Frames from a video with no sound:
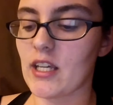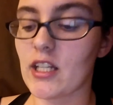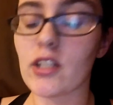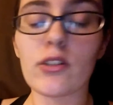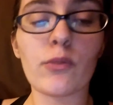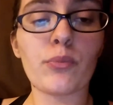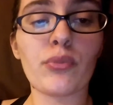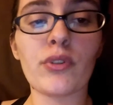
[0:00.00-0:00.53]

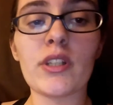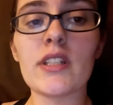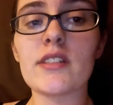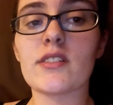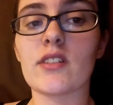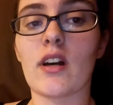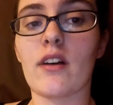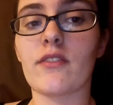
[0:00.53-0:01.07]
And they're pretty
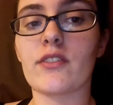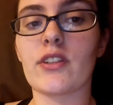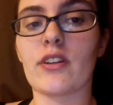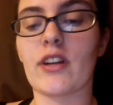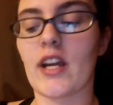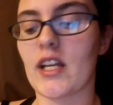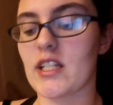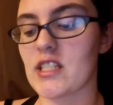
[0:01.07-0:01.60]
soft, they're
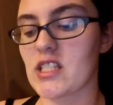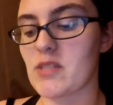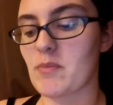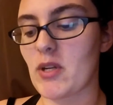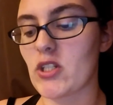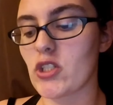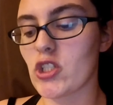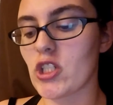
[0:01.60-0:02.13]
kind of
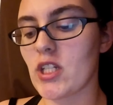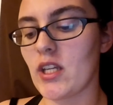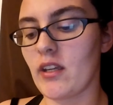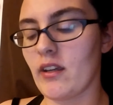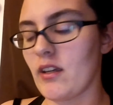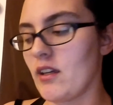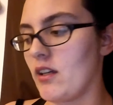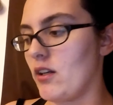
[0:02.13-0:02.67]
spongy,
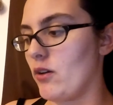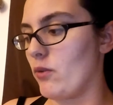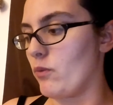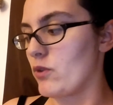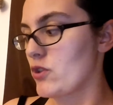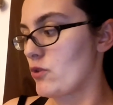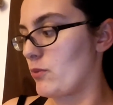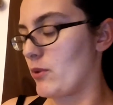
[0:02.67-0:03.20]

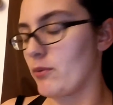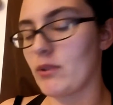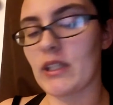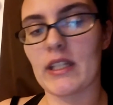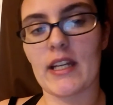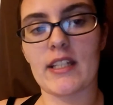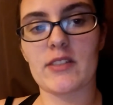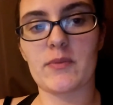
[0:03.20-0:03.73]
which will be
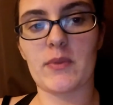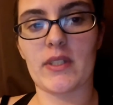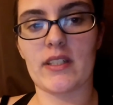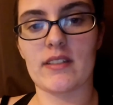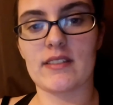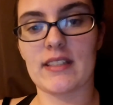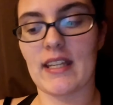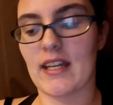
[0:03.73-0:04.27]
really nice
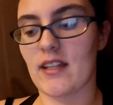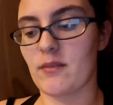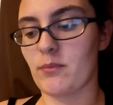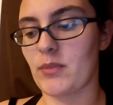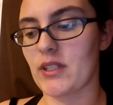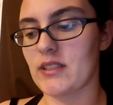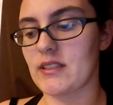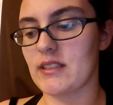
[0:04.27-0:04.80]
because, again,
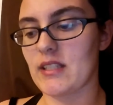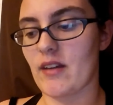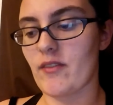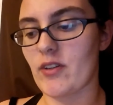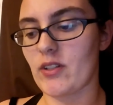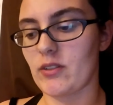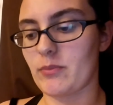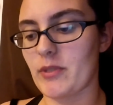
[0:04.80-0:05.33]
Bugsy's
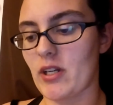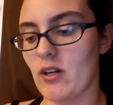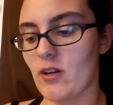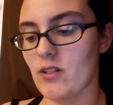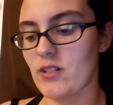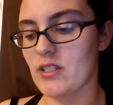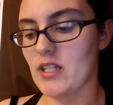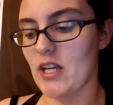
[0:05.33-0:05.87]
having a little bit
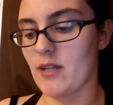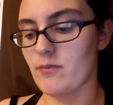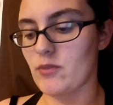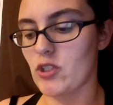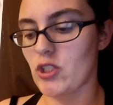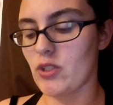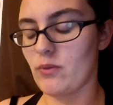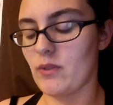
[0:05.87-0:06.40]
hard time
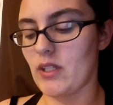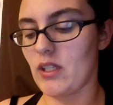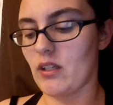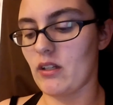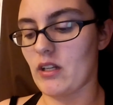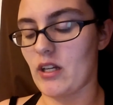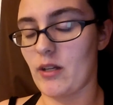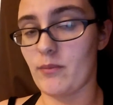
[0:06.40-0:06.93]

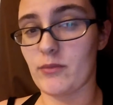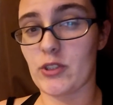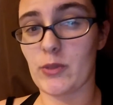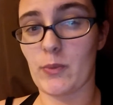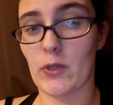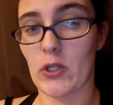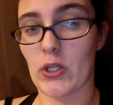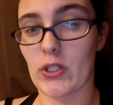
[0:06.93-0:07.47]
chewing um,
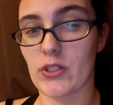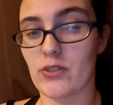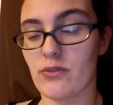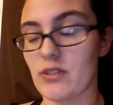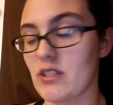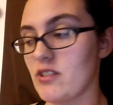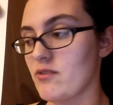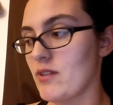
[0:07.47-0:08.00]
super hard
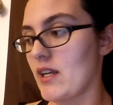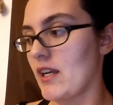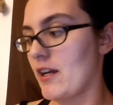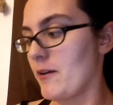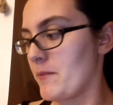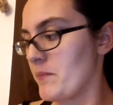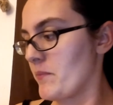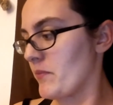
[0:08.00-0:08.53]
treats right
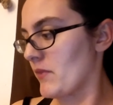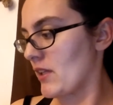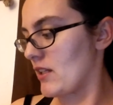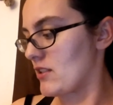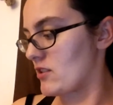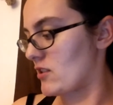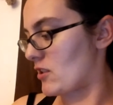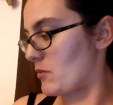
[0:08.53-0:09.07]
now.
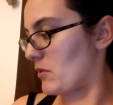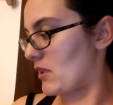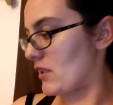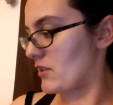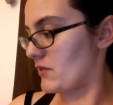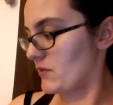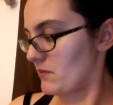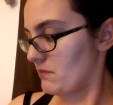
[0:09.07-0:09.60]
So that'll be
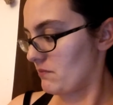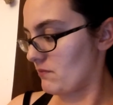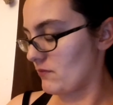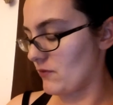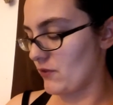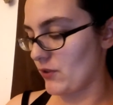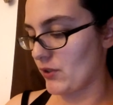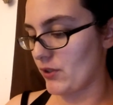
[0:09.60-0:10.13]
nice
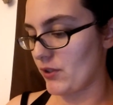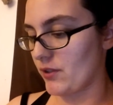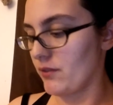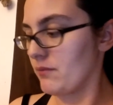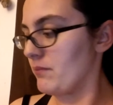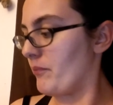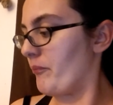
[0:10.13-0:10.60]
for her.